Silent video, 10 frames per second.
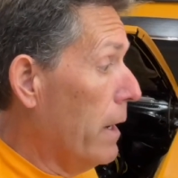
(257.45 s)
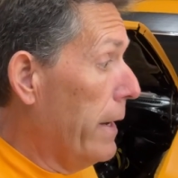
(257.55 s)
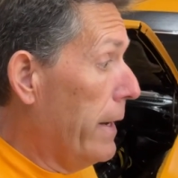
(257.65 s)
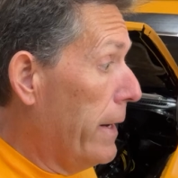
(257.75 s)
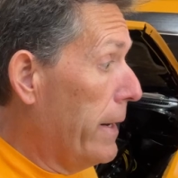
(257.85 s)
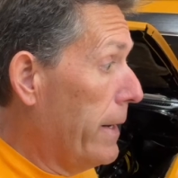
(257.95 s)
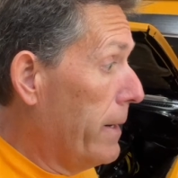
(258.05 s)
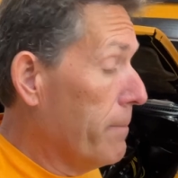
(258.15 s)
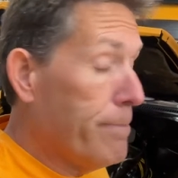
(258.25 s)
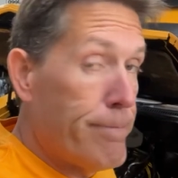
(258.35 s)

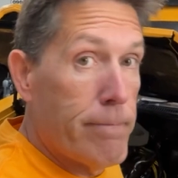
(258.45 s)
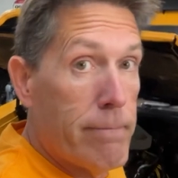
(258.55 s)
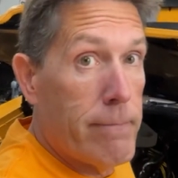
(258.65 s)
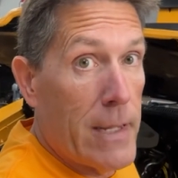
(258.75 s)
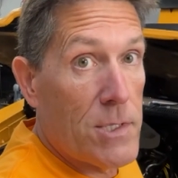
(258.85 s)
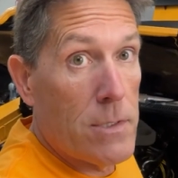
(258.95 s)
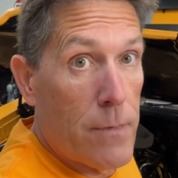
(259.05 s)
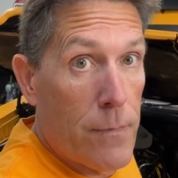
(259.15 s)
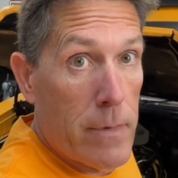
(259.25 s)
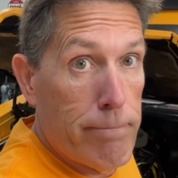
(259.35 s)
That's a
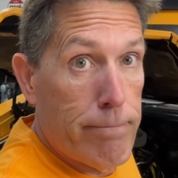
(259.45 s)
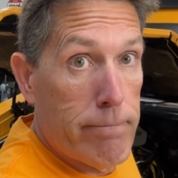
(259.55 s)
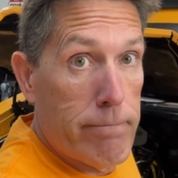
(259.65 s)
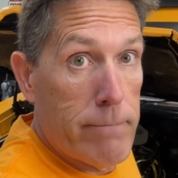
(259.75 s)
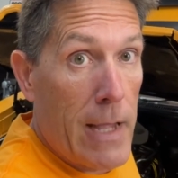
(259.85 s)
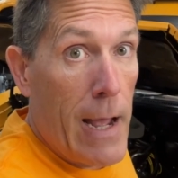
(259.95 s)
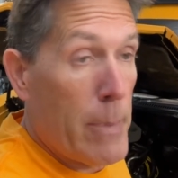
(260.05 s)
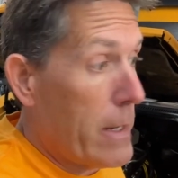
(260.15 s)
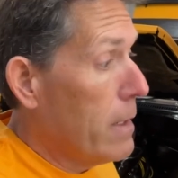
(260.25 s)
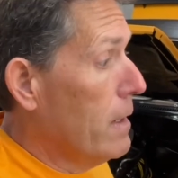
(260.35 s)
different topic.